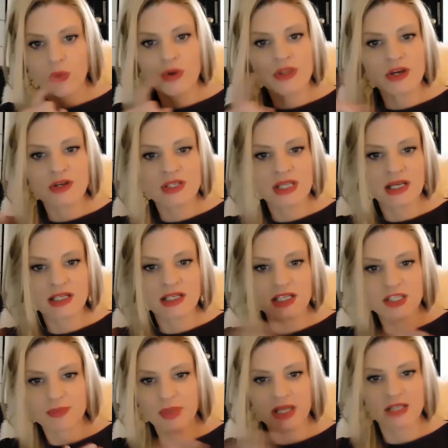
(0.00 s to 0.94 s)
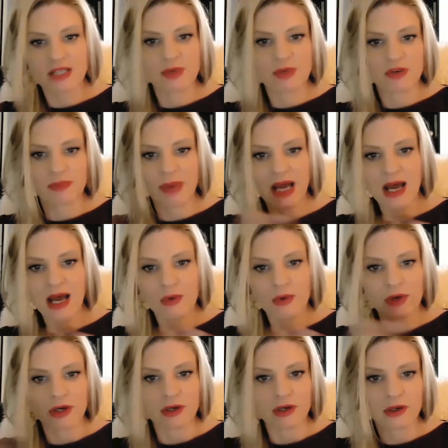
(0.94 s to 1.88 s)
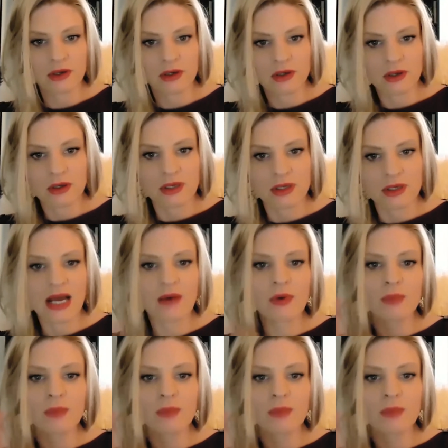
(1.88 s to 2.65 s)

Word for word: Well, there's that displacement of power. Now